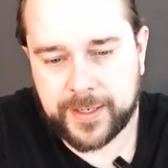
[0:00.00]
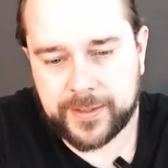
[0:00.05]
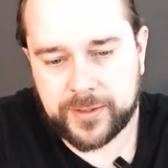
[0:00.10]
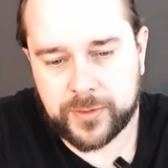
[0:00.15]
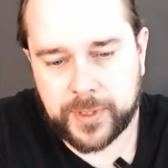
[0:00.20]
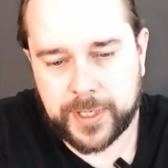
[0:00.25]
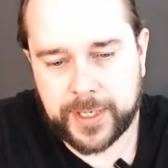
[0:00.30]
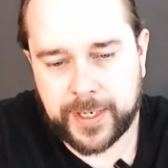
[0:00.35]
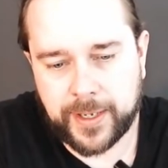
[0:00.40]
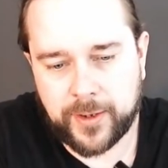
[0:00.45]
and
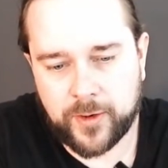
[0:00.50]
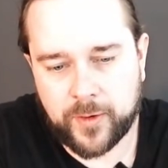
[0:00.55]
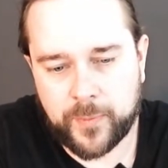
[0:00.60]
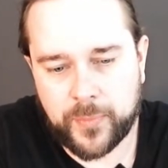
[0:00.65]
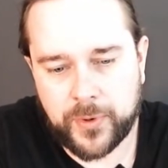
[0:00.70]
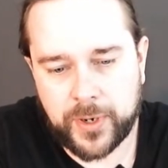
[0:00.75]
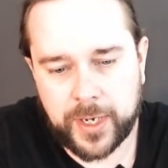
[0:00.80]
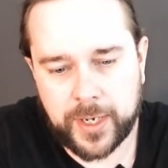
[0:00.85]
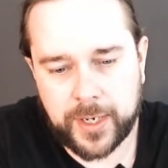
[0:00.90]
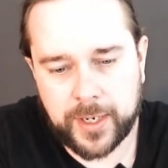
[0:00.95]
training your
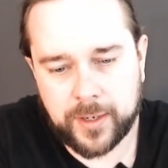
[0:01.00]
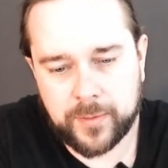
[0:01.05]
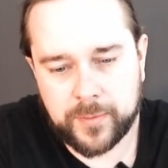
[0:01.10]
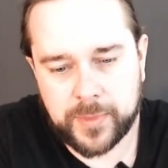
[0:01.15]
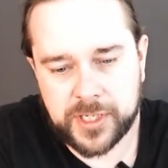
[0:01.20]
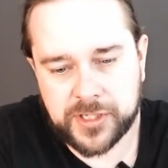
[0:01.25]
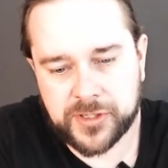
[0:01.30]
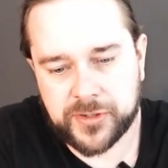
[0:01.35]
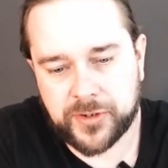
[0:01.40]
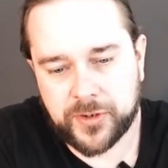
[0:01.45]
breathing,
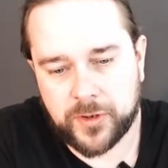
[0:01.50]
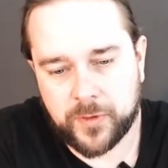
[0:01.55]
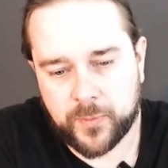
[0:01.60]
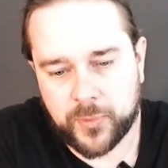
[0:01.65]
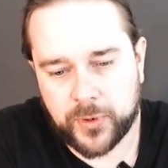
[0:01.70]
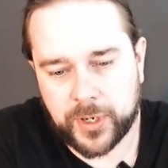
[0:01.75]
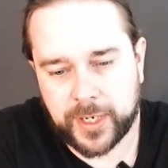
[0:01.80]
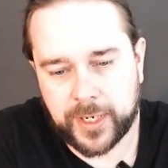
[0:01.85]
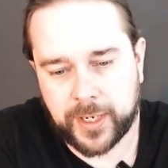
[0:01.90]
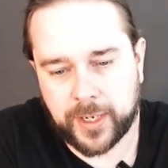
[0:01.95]
measure your
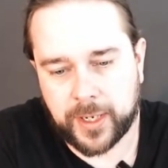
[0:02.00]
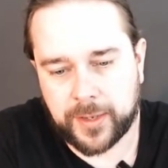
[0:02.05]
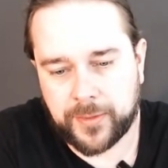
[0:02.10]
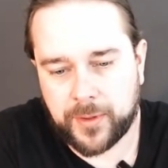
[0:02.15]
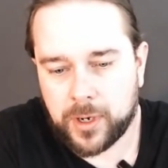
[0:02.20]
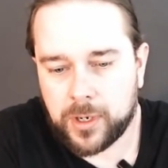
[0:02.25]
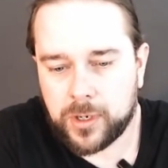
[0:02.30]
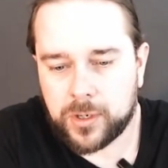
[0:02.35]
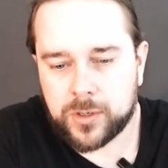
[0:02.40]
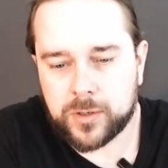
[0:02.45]
breathing at
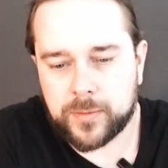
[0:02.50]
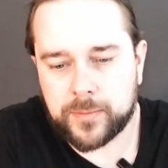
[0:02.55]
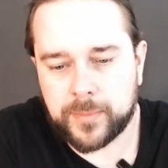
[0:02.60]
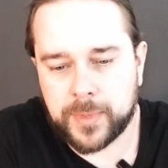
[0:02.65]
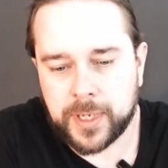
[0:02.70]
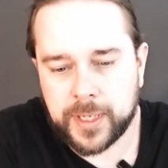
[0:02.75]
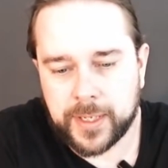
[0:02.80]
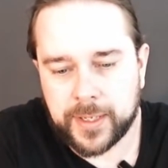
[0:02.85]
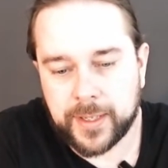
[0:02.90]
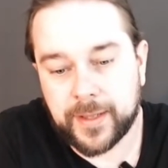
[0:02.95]
home,
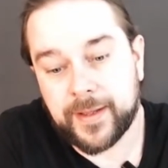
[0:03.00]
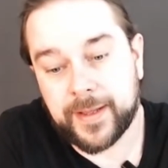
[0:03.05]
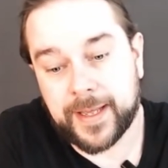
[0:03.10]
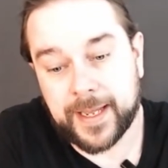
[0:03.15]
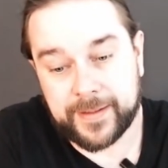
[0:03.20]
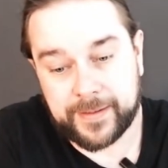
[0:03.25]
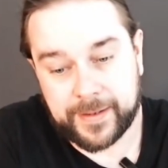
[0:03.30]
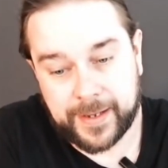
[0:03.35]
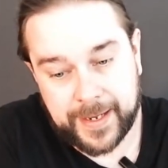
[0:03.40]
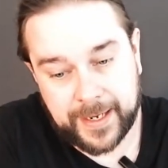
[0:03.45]

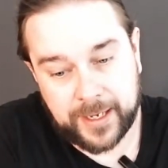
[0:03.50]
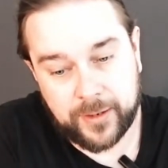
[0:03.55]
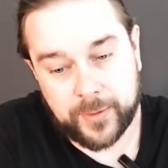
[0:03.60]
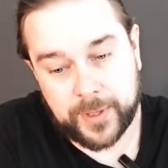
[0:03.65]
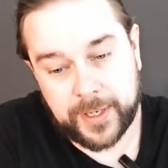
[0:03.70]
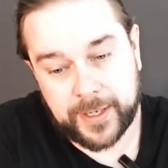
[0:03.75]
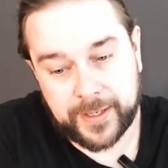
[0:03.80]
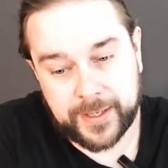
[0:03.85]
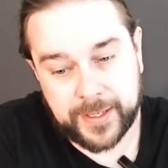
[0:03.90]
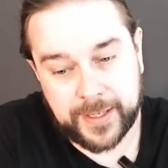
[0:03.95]
get
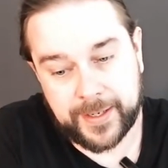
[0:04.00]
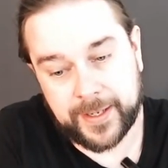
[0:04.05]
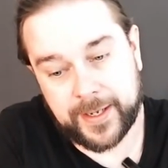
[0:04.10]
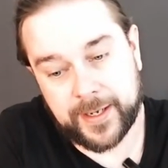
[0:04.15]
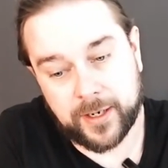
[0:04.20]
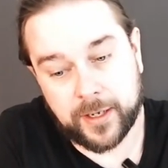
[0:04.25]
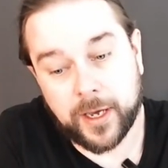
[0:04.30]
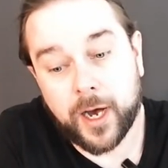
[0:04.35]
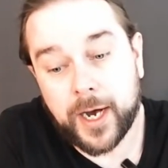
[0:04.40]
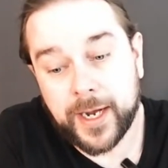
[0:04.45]
accurate data
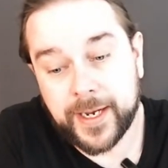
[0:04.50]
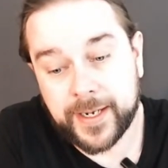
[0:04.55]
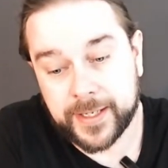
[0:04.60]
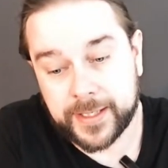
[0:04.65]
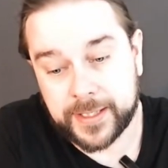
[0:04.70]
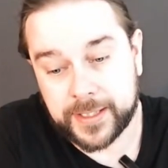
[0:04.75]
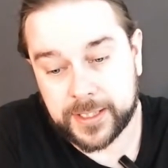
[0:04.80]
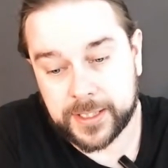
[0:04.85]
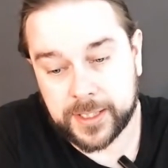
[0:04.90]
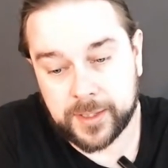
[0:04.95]
and
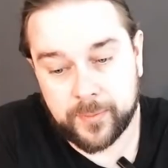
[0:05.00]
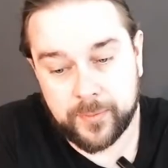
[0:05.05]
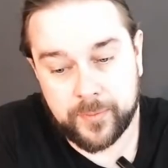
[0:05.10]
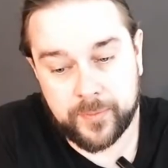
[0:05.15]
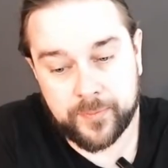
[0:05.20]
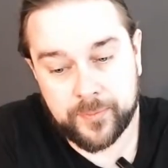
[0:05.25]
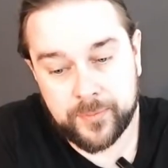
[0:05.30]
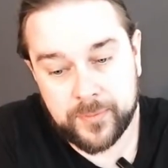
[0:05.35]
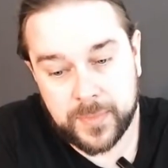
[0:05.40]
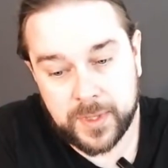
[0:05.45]
guidance
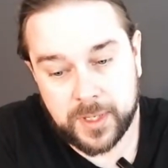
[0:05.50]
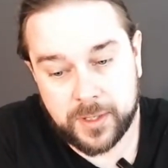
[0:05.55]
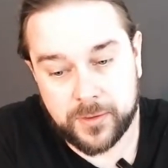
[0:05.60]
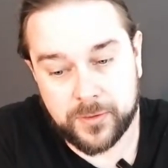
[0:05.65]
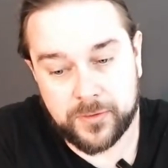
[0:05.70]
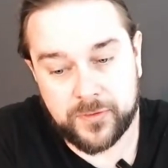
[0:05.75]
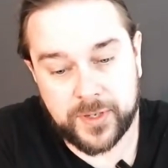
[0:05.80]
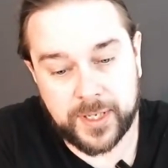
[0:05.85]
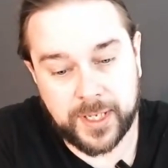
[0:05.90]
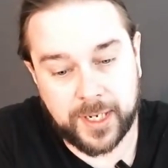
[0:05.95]
to
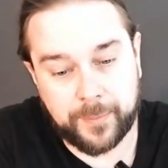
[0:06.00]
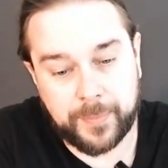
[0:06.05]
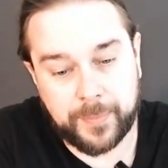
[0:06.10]
feel